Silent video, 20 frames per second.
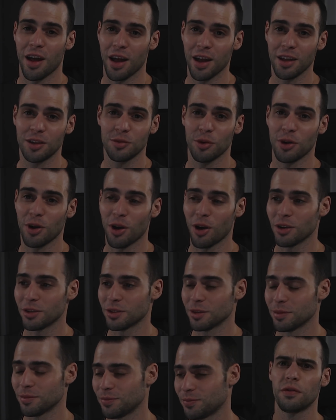it's been
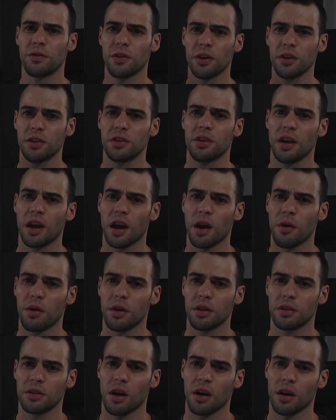awesome. First thing I
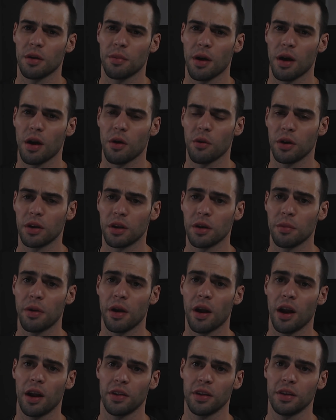want to talk about when
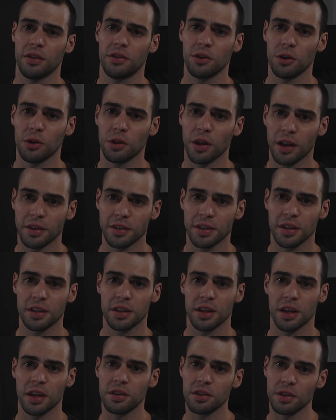comparing these two
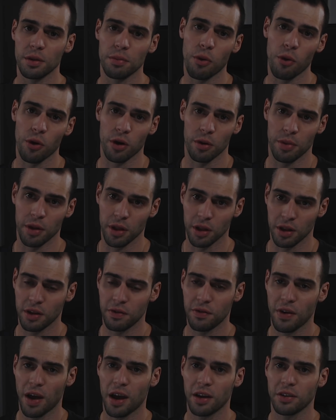lenses is the
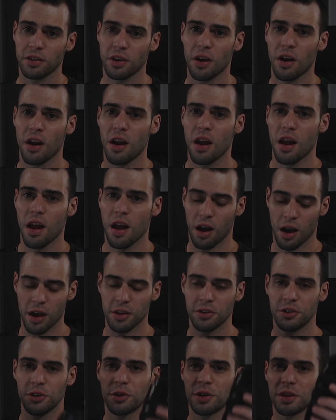portability factor.
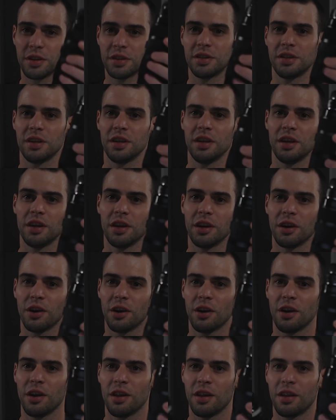As you can see
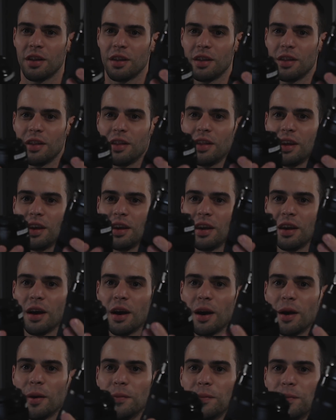here, the
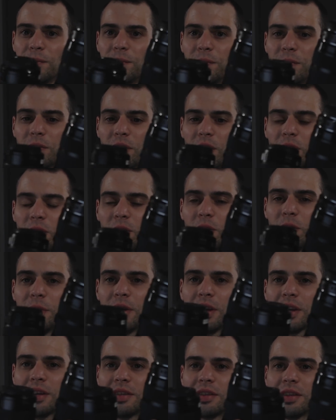
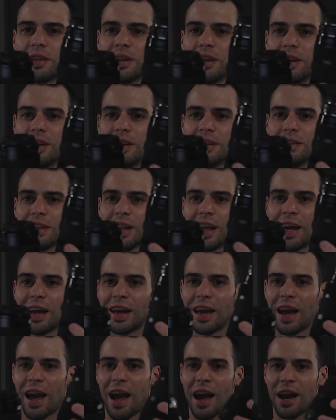Lumix is
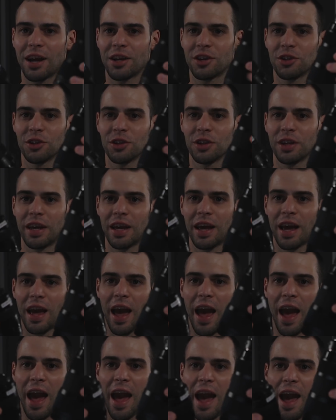like actually
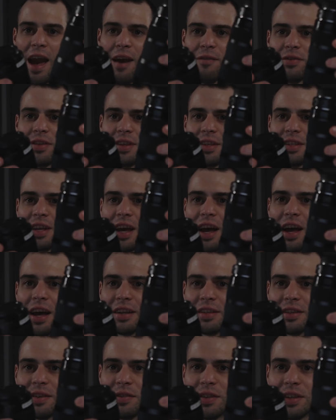half the
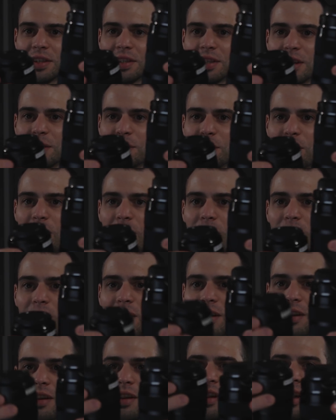size of the Sigma
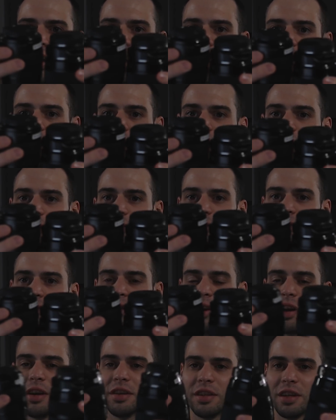Art. Like, it's
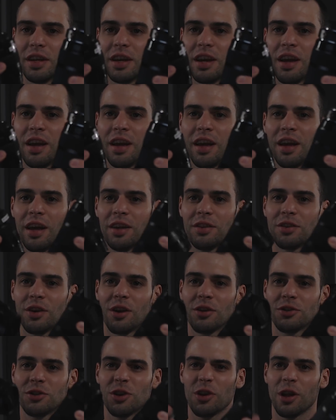crazy. It's
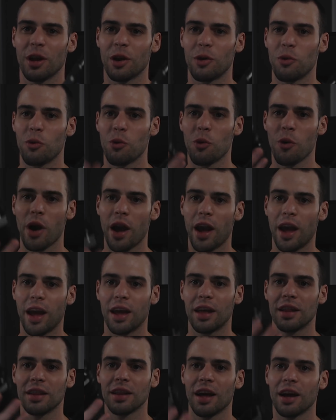also like
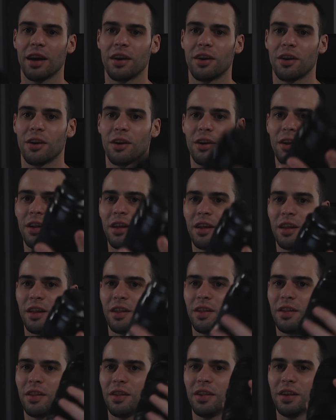way lighter.
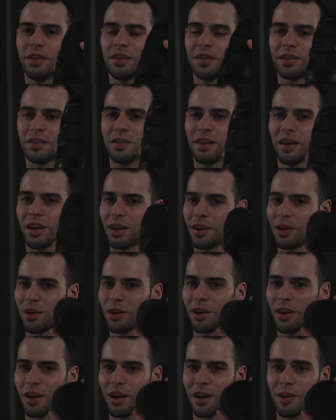This is like
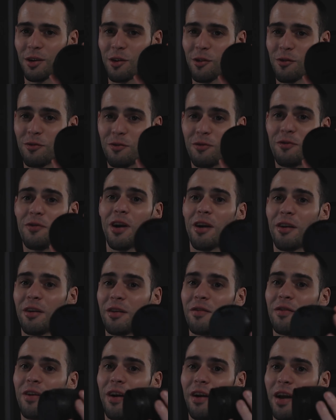a
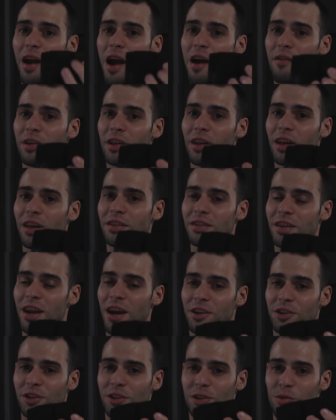very, very heavy lens. It
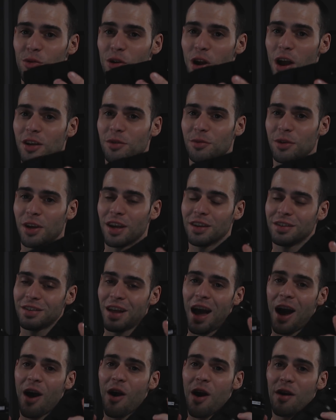actually surprised me as
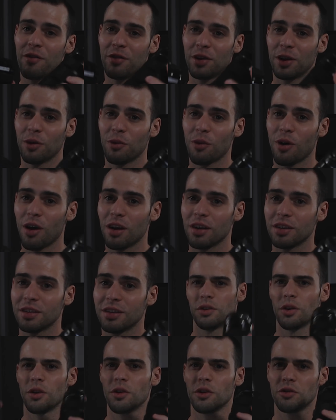to how heavy it was.
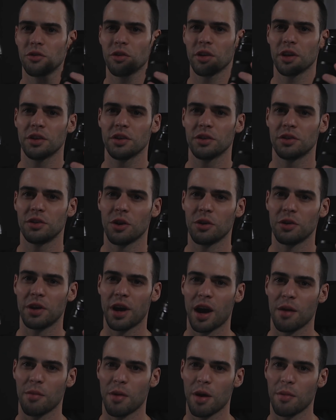So there's really just no
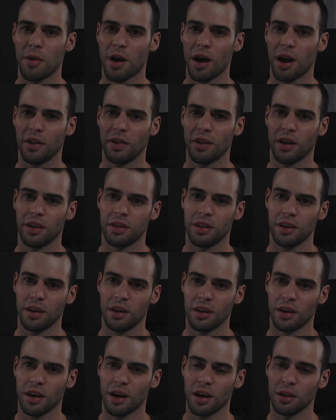doubt in my mind that
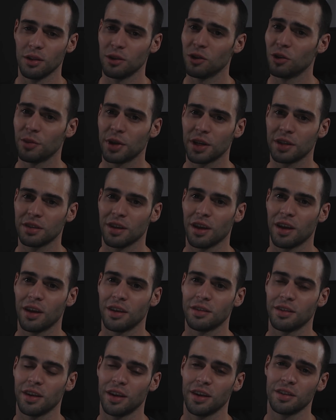the Lumix
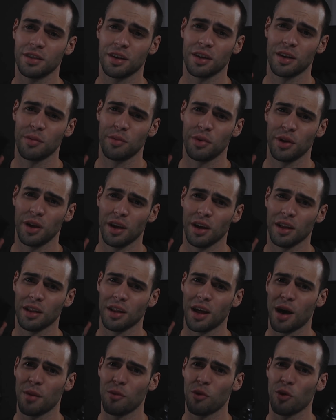lens is going to be a
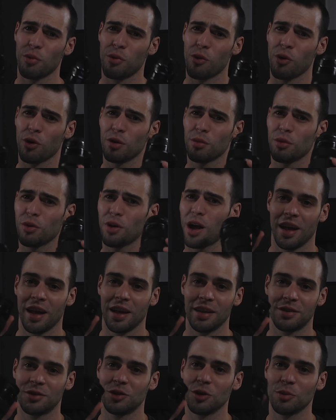lot more portable.
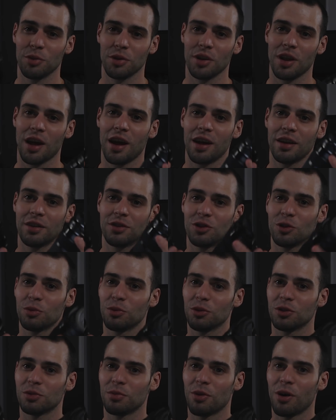It's super light,
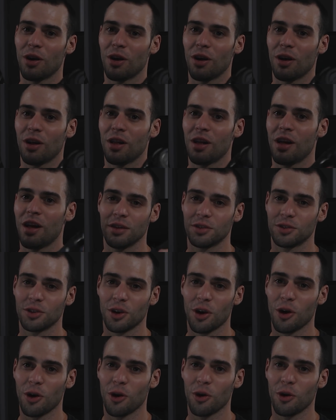super small.
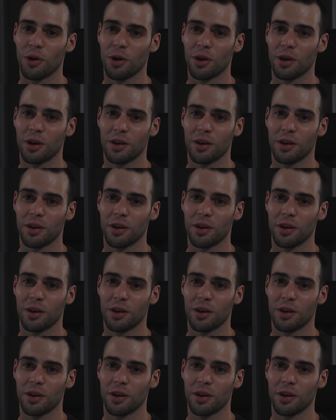So